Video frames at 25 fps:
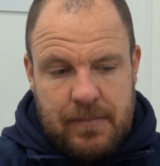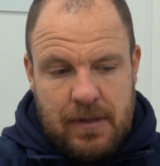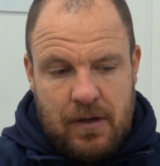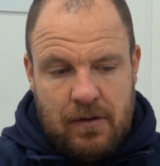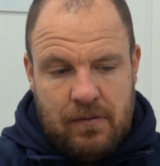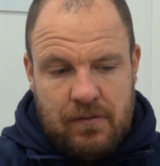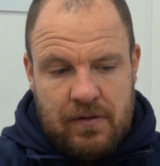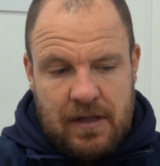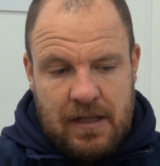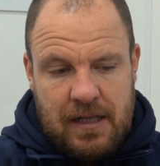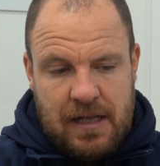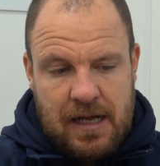
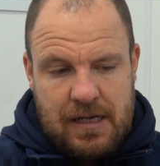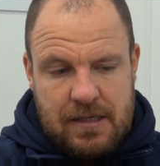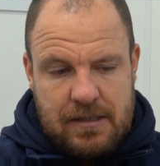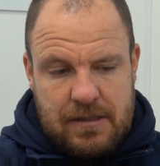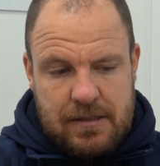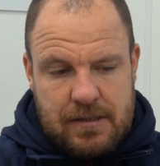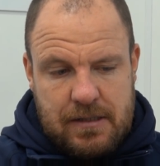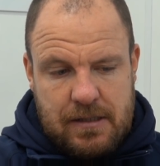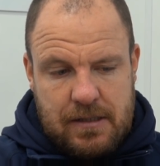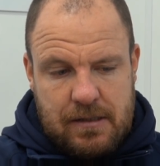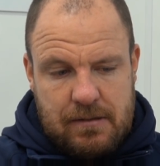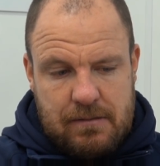over the
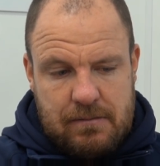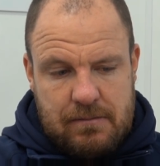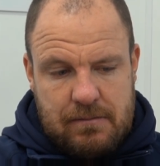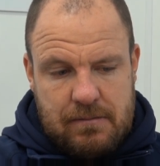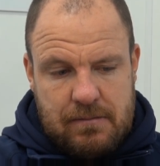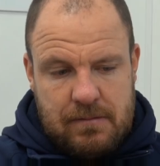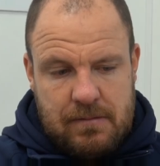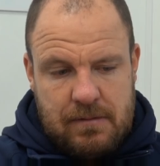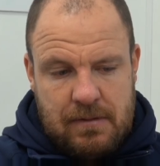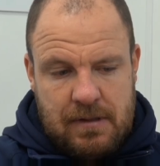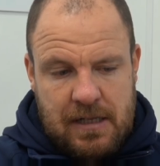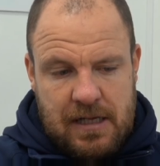last
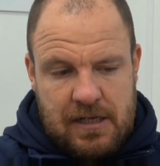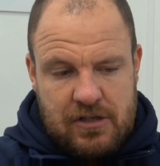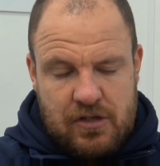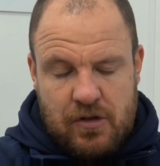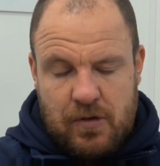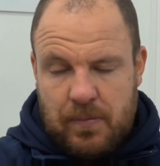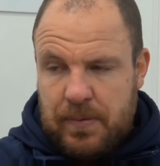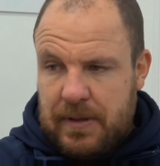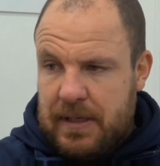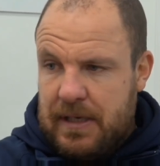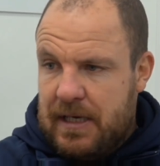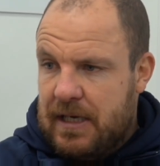
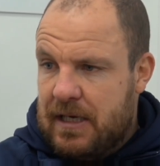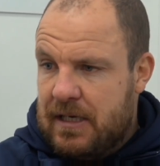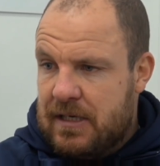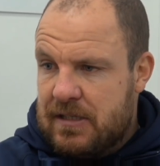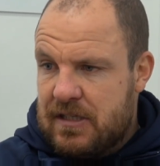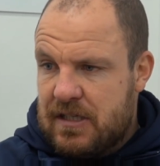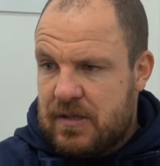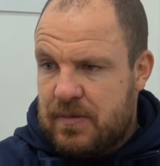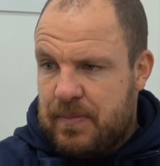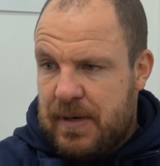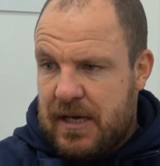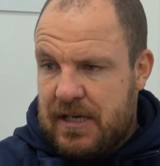couple of
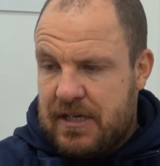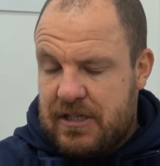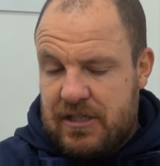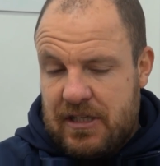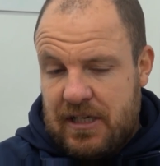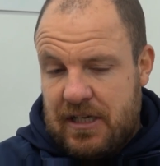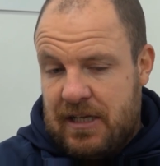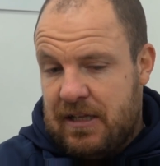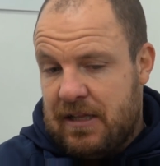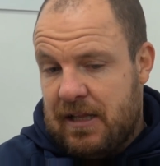years especially,